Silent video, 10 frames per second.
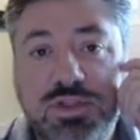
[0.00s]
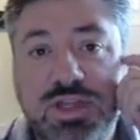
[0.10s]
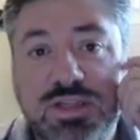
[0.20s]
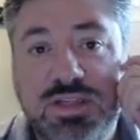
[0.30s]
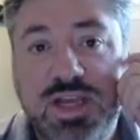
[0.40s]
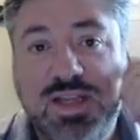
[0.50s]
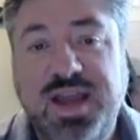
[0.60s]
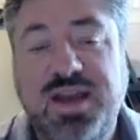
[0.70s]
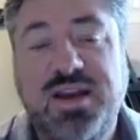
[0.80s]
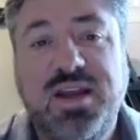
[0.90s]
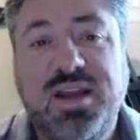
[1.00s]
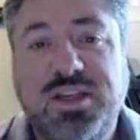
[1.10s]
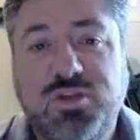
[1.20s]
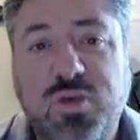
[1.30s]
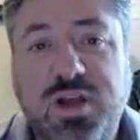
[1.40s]
things like that,
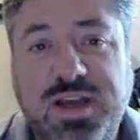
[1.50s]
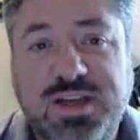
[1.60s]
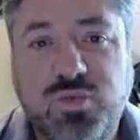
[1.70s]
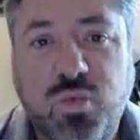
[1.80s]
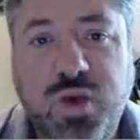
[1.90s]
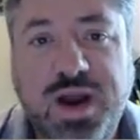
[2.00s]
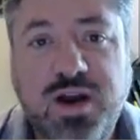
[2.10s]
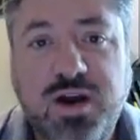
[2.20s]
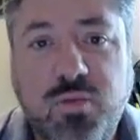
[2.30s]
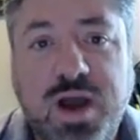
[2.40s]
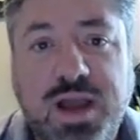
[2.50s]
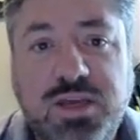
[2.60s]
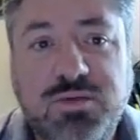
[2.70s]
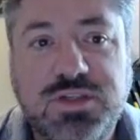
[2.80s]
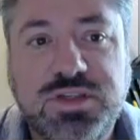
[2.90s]
as well as where and why
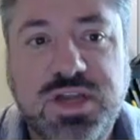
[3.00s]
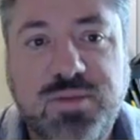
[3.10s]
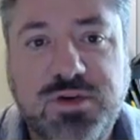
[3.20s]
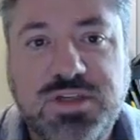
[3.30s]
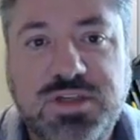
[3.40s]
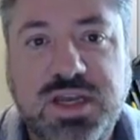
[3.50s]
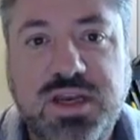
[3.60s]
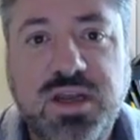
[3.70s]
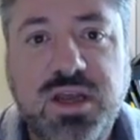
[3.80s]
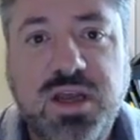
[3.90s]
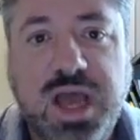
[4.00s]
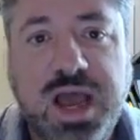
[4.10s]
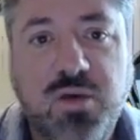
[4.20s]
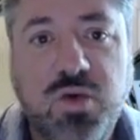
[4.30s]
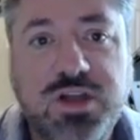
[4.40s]
you would set up your tent,
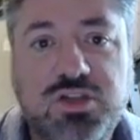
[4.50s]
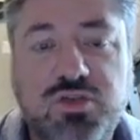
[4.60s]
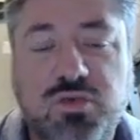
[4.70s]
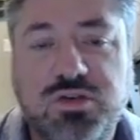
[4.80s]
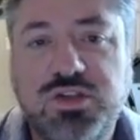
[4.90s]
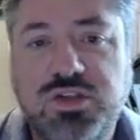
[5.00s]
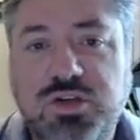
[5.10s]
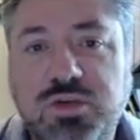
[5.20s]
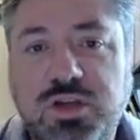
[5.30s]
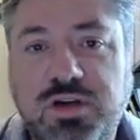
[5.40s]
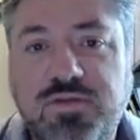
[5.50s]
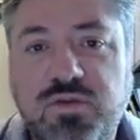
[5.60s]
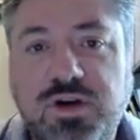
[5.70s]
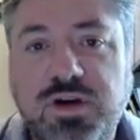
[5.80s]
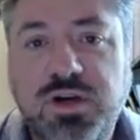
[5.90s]
what sources you would look
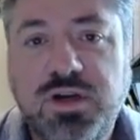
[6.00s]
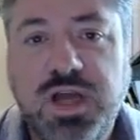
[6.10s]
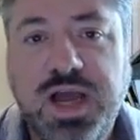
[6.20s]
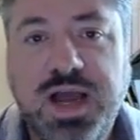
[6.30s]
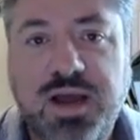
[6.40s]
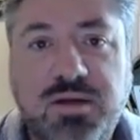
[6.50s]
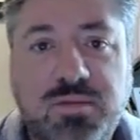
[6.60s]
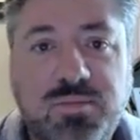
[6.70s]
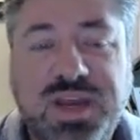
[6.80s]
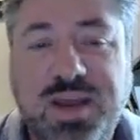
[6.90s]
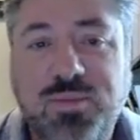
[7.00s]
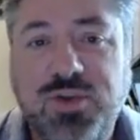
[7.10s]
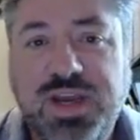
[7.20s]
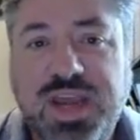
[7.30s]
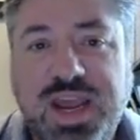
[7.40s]
for, being able
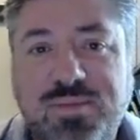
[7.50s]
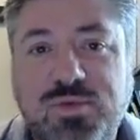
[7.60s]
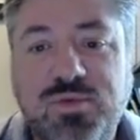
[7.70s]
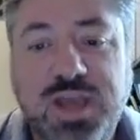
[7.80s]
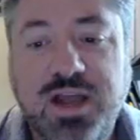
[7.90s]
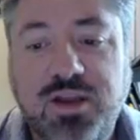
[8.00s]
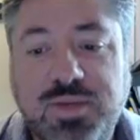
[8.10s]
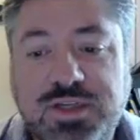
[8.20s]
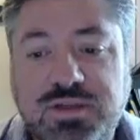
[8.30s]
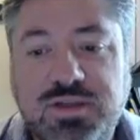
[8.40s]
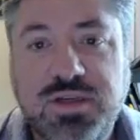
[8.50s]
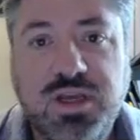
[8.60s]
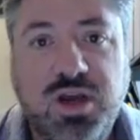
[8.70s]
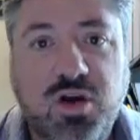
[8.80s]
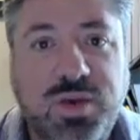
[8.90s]
to camp through the elements.
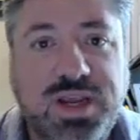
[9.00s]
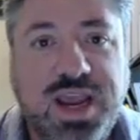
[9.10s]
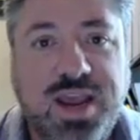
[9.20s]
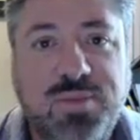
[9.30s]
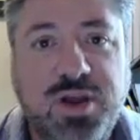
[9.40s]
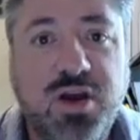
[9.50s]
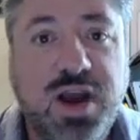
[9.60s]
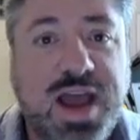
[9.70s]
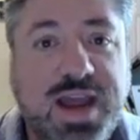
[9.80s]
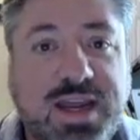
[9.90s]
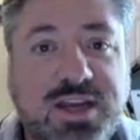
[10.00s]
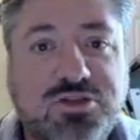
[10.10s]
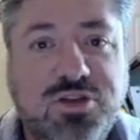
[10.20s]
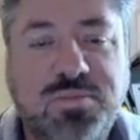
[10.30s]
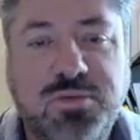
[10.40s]
Are we camping on a hiking
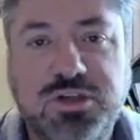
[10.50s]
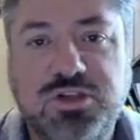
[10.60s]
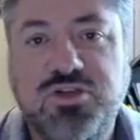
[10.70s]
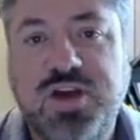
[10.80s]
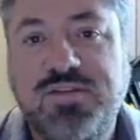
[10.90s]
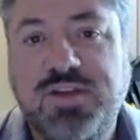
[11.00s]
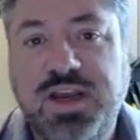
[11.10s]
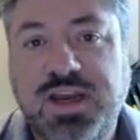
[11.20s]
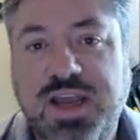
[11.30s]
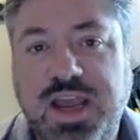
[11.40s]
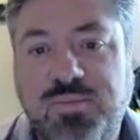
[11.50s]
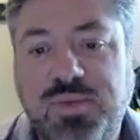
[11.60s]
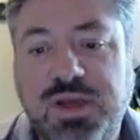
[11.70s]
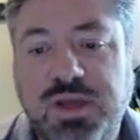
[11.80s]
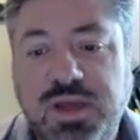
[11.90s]
trip or just driving in and
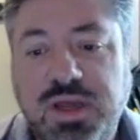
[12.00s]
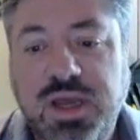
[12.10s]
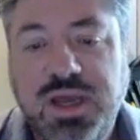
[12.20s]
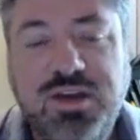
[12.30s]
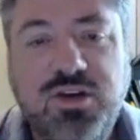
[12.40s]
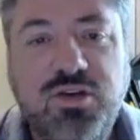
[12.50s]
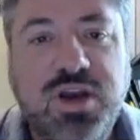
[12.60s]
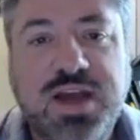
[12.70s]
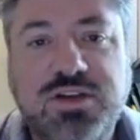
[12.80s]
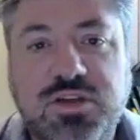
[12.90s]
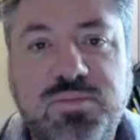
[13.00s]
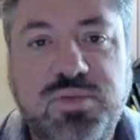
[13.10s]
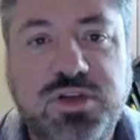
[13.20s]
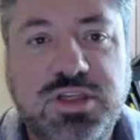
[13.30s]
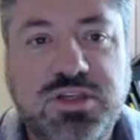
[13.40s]
camping? And then you can actually
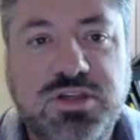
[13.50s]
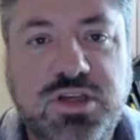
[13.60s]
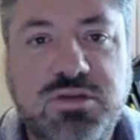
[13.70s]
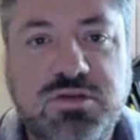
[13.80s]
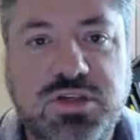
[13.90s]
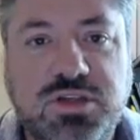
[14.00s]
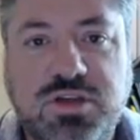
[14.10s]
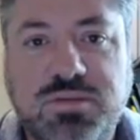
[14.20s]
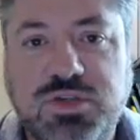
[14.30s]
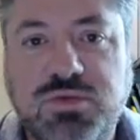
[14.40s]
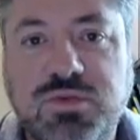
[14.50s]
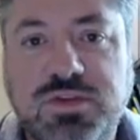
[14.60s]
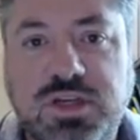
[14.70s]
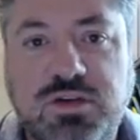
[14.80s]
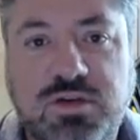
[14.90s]
put this to use at some
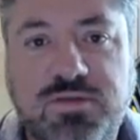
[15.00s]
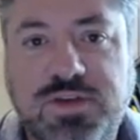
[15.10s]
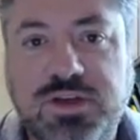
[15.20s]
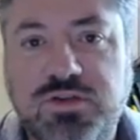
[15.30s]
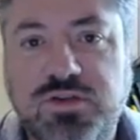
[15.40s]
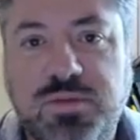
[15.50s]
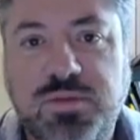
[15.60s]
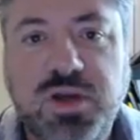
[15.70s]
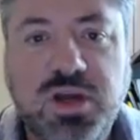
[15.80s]
schools into a field trip